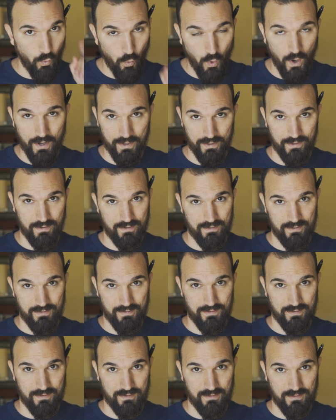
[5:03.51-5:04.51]

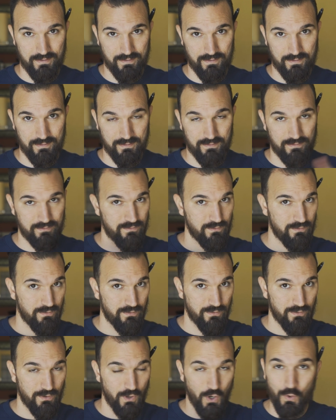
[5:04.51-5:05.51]

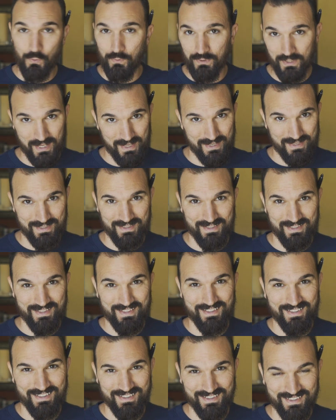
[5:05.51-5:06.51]
One. Only.
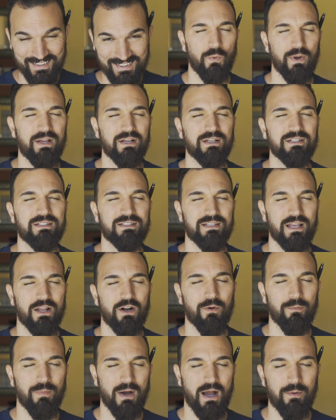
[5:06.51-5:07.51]
We could set
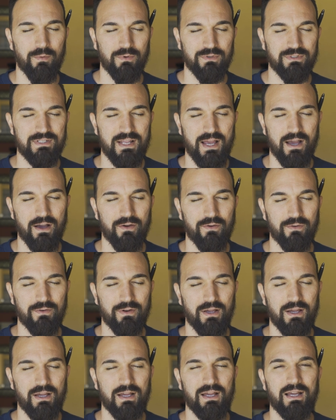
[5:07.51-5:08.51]
our Bibles
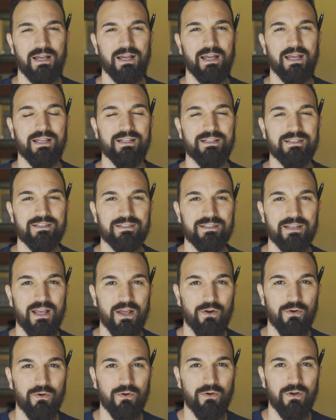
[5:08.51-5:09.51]
down and
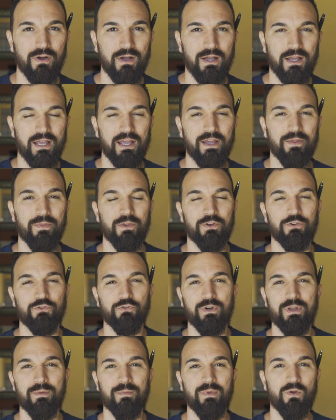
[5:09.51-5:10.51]
settle in the
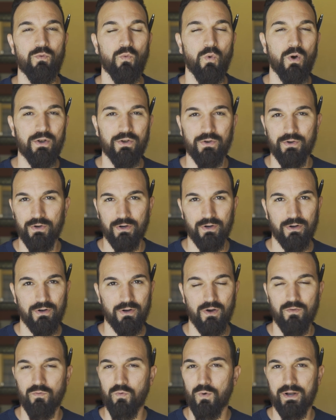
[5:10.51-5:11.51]
dreamy wonder
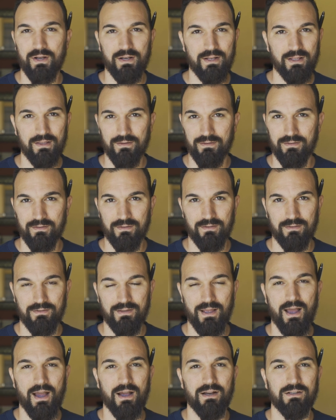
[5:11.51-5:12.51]
of what it is
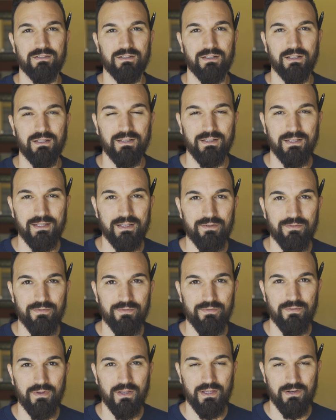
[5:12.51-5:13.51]
to actually live
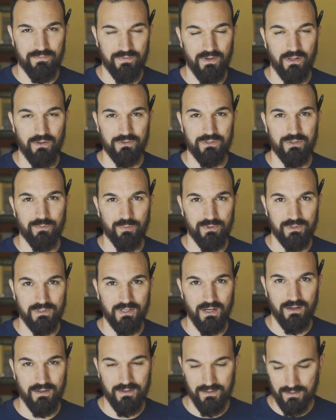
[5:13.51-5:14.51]
in fellowship with
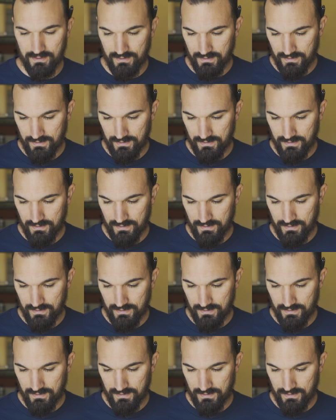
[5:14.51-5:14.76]
God.